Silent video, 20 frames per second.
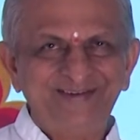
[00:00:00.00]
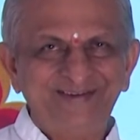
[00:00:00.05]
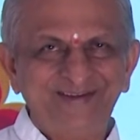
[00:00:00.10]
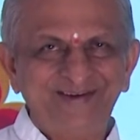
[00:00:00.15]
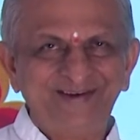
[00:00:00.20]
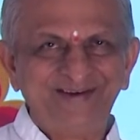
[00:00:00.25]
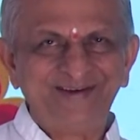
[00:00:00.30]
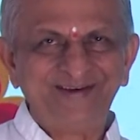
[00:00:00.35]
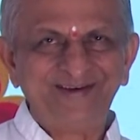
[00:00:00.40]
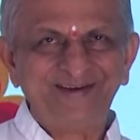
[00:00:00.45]

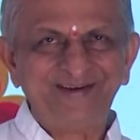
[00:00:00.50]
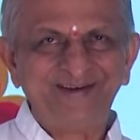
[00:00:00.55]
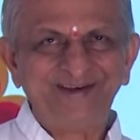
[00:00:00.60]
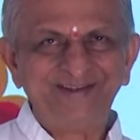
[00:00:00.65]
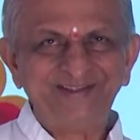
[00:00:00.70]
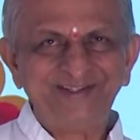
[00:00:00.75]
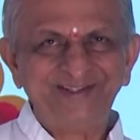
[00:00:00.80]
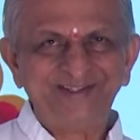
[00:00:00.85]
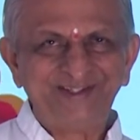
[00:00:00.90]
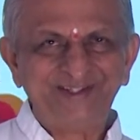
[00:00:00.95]
young,
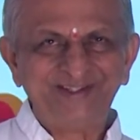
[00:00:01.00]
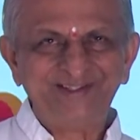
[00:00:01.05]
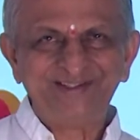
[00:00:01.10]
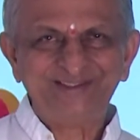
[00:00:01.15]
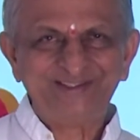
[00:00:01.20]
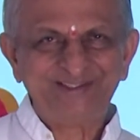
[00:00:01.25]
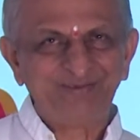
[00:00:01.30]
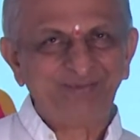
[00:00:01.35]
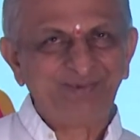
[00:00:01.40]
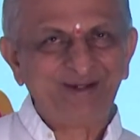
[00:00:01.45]
energetic,
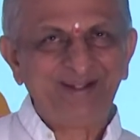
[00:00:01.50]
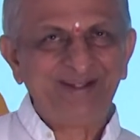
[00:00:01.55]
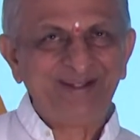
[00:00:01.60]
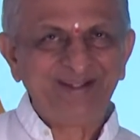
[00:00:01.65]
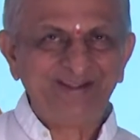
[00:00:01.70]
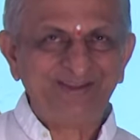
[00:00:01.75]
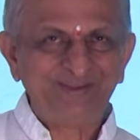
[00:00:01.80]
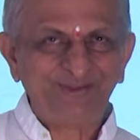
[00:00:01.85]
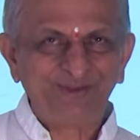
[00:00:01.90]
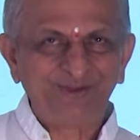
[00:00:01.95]

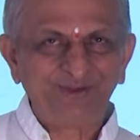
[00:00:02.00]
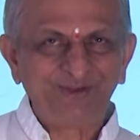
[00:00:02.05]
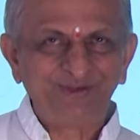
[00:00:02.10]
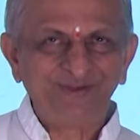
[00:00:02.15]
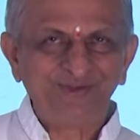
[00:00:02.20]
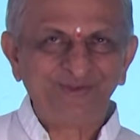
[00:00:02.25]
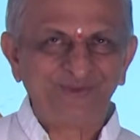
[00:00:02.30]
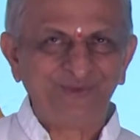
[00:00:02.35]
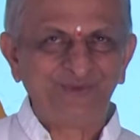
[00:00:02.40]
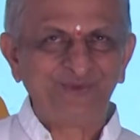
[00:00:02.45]
smiling
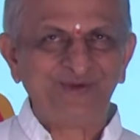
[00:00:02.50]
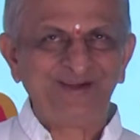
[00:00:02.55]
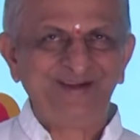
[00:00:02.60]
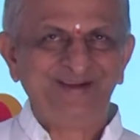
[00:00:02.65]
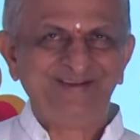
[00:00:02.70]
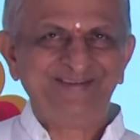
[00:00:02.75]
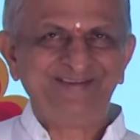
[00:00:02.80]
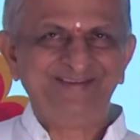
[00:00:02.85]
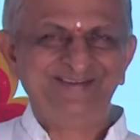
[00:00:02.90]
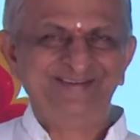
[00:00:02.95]

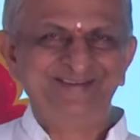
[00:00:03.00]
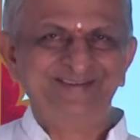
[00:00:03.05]
students.